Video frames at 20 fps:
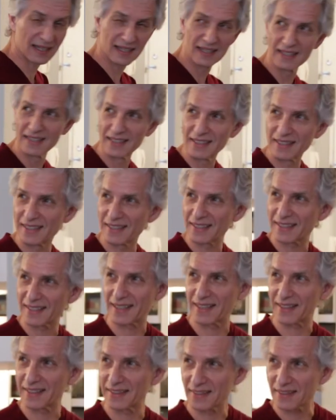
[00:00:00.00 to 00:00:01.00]
I know.
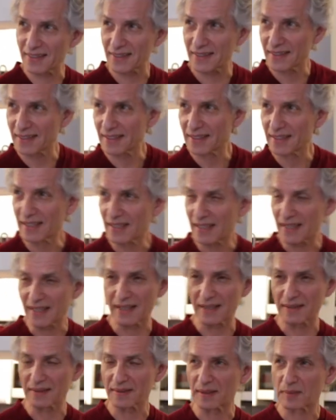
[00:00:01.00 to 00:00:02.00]
The Upper West Side has
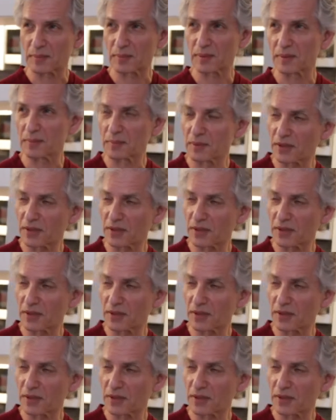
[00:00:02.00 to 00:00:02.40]
really just